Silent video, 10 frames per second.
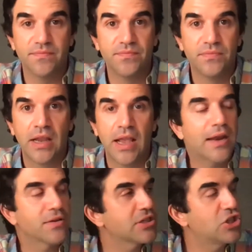And I
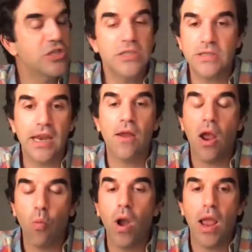was like, she did. And I,
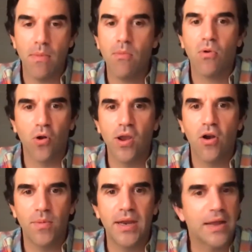I, I remember going
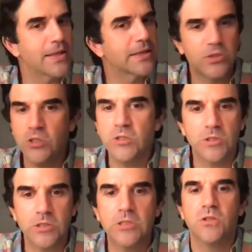home that night like she
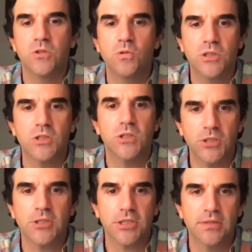does not know what she's
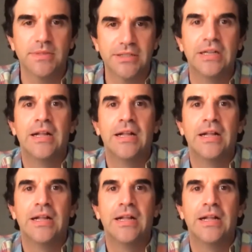talking about.